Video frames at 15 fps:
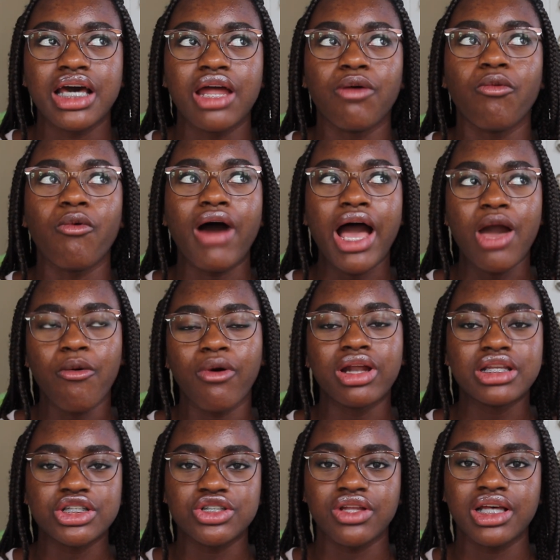and why I
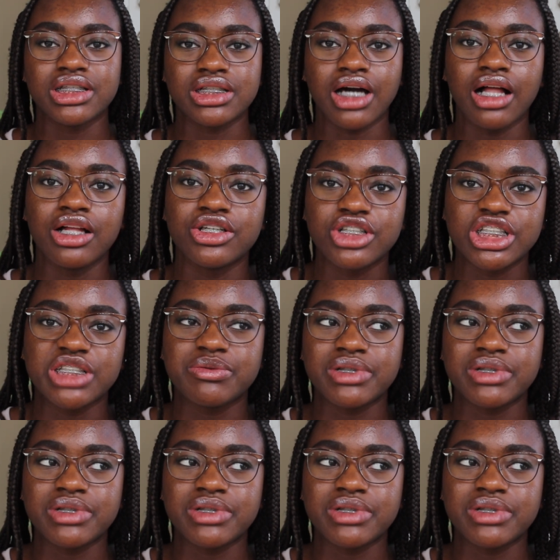wanted to show that to colleges.